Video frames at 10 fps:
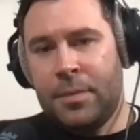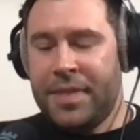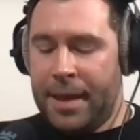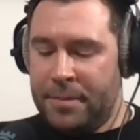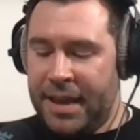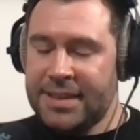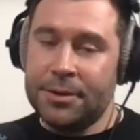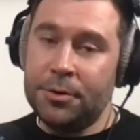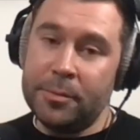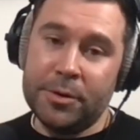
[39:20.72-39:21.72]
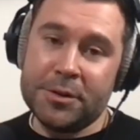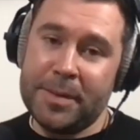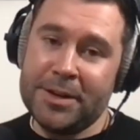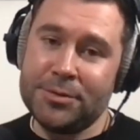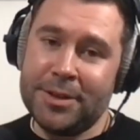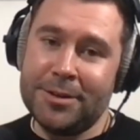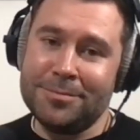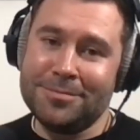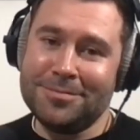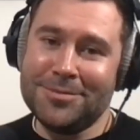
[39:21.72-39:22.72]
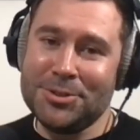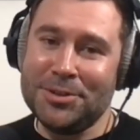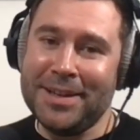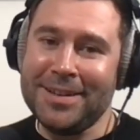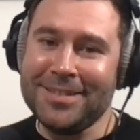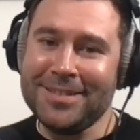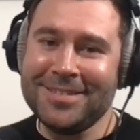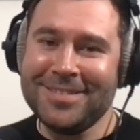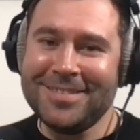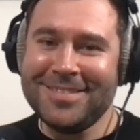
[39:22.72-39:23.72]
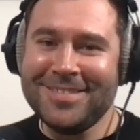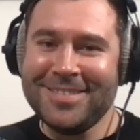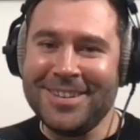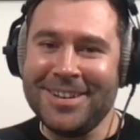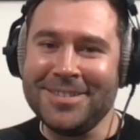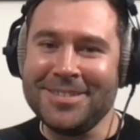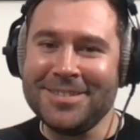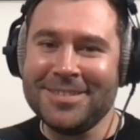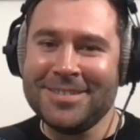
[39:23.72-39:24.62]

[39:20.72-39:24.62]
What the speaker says: But that makes it all the more special, though, surely, you know.